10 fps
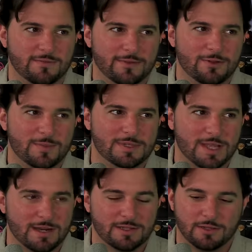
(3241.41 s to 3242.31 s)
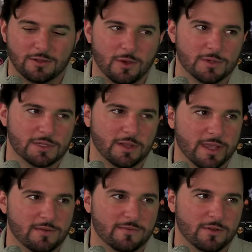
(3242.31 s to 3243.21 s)
film is that it's a Lois
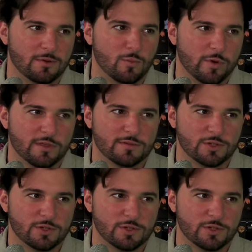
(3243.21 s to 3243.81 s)
Lane film with